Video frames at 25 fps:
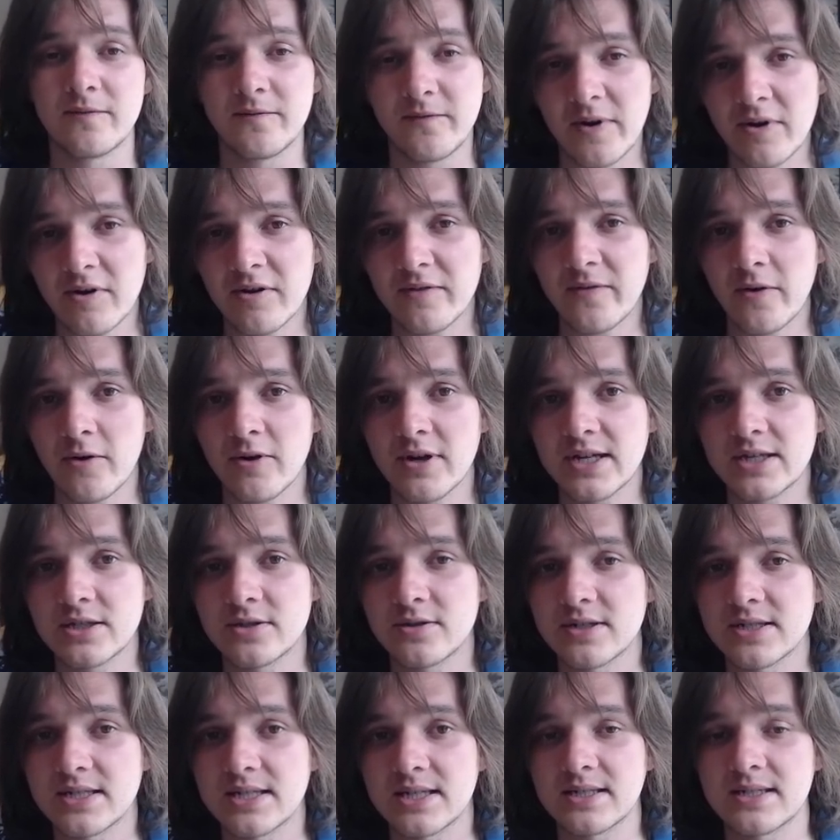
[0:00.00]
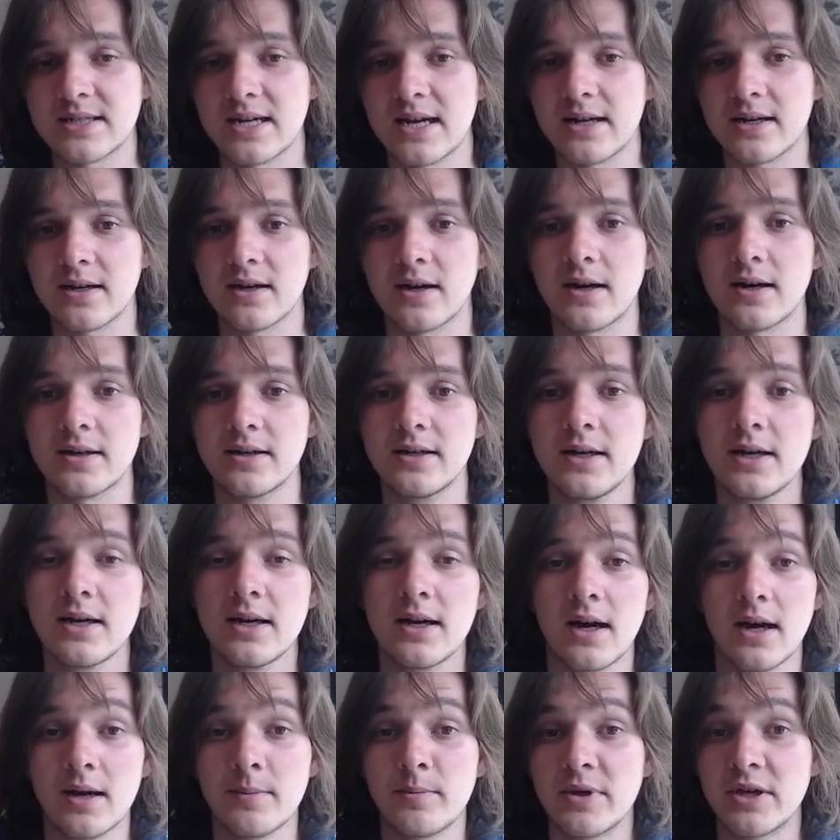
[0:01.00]
Very interesting tech card.
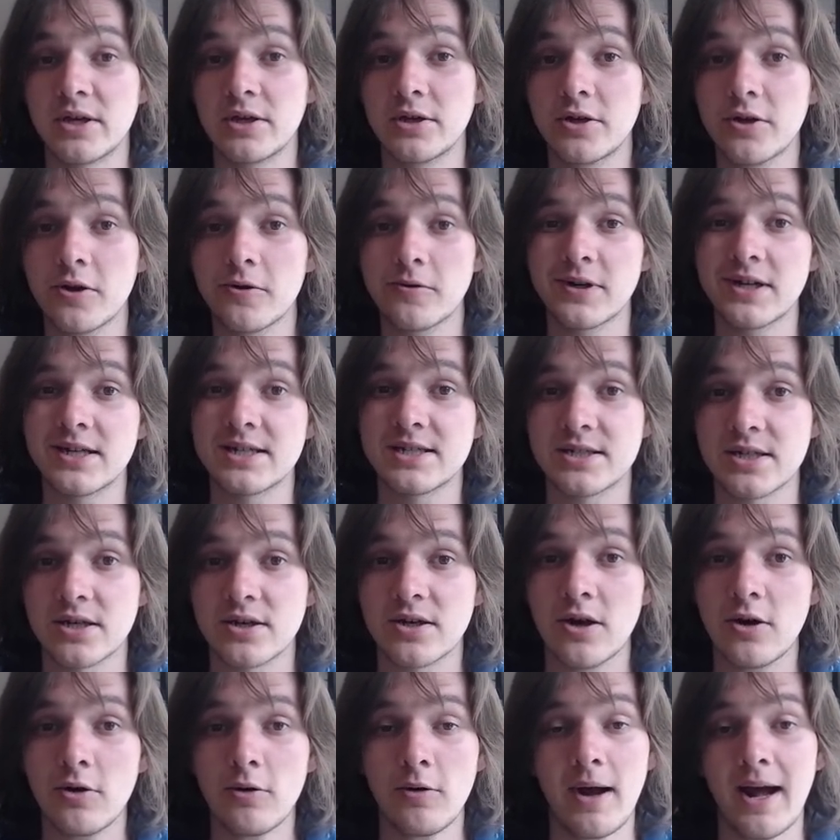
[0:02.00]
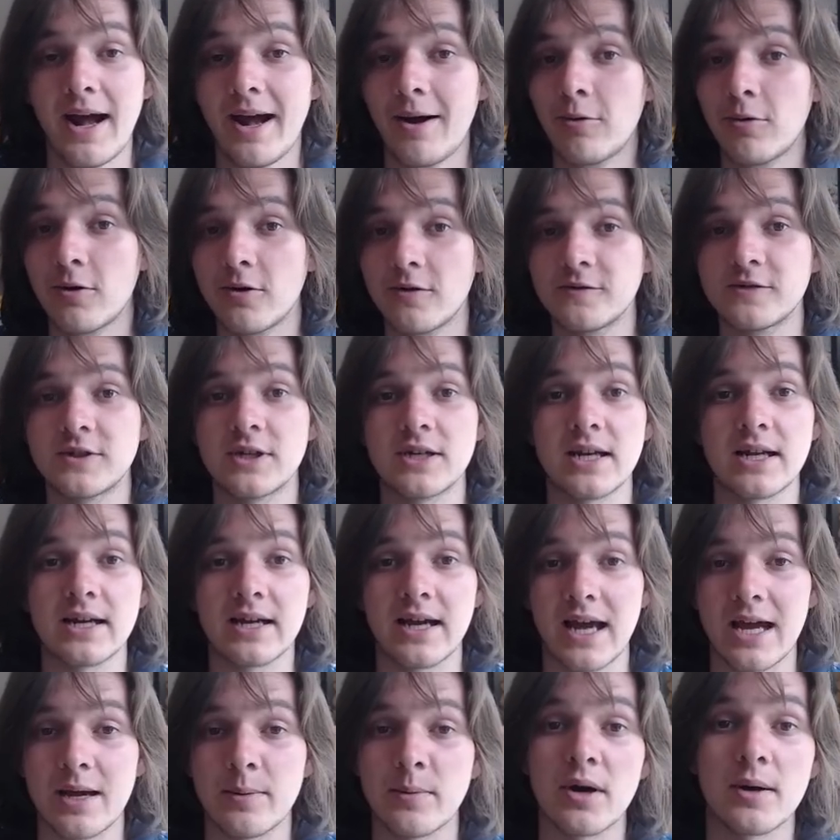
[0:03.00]
I'd be curious to know how often
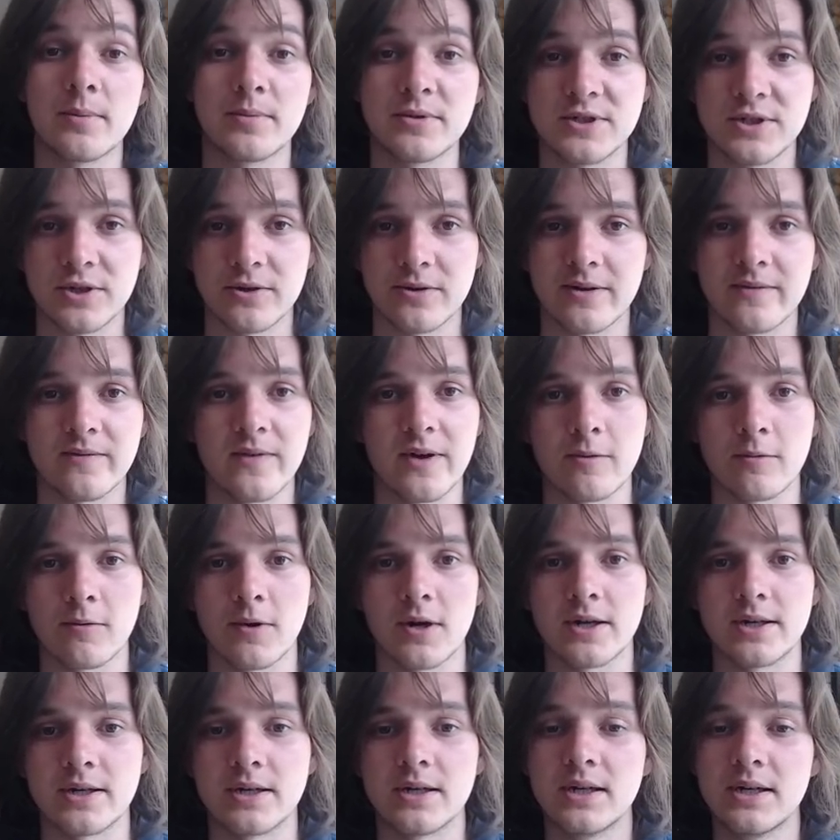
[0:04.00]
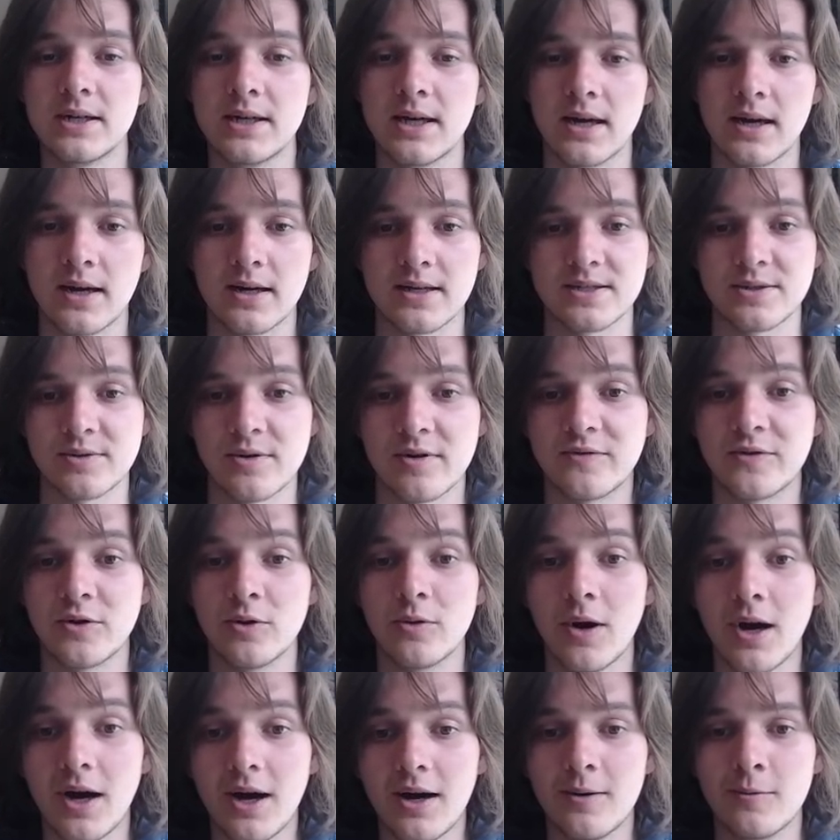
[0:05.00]
it came up during their run. So if
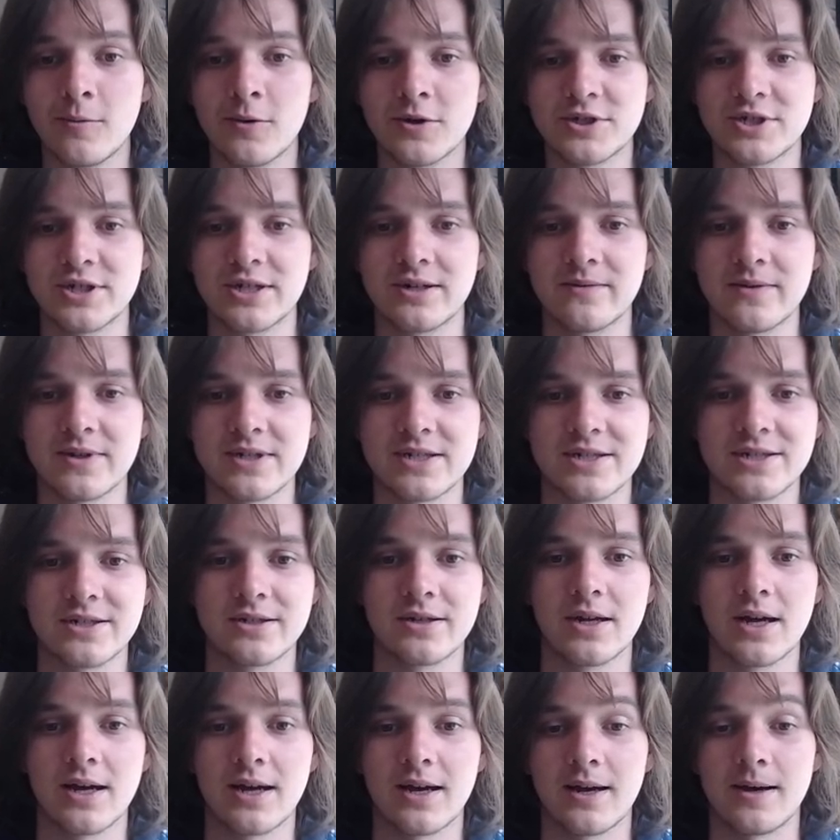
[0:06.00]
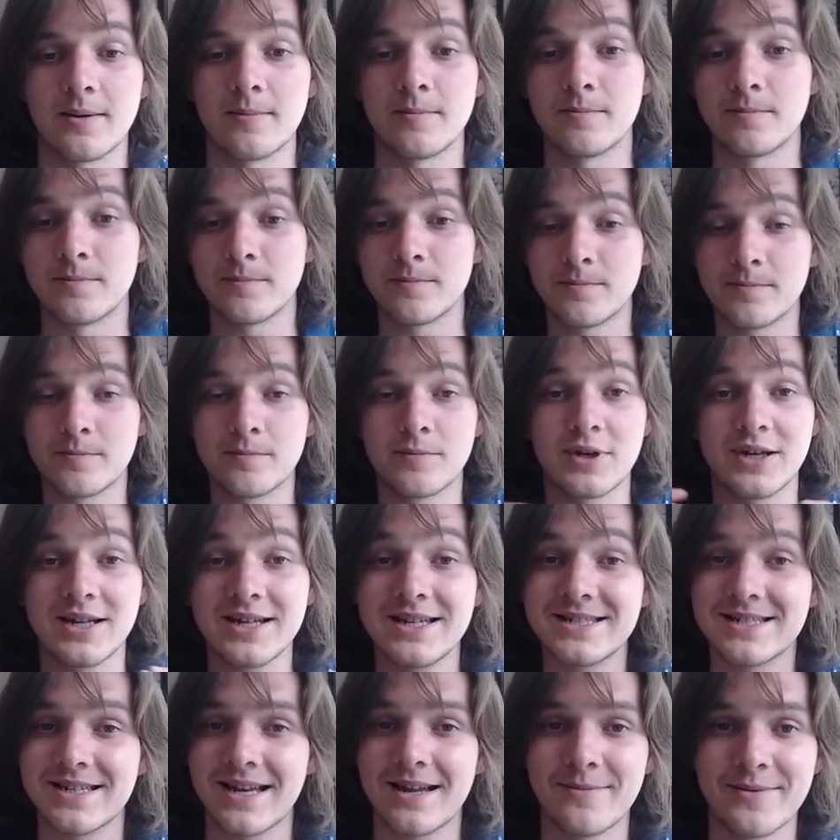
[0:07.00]
you are watching this,
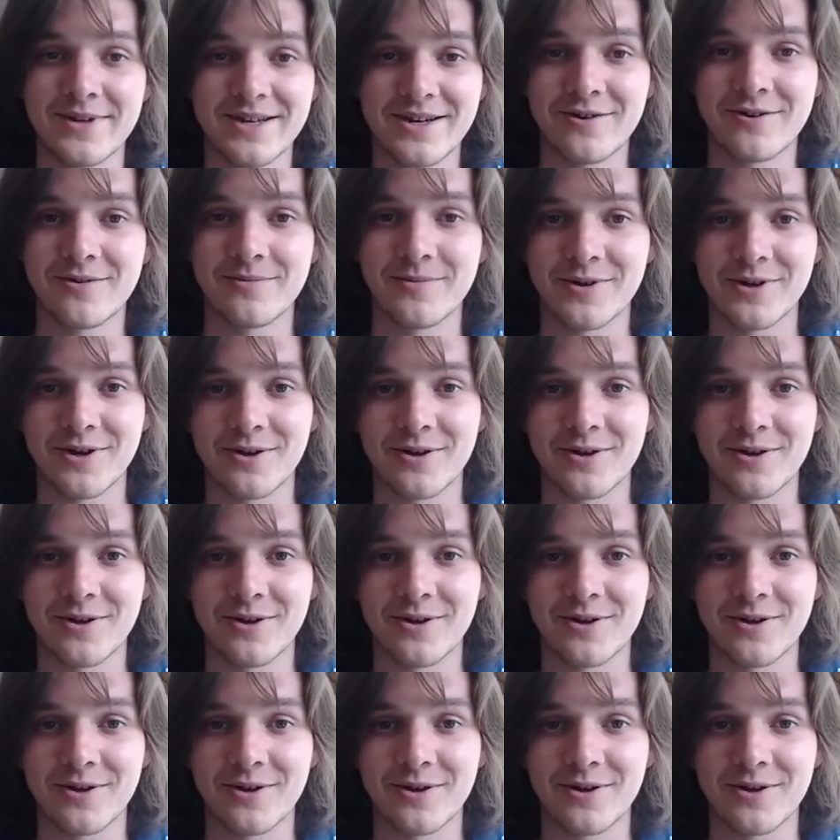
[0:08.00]
please let me know in the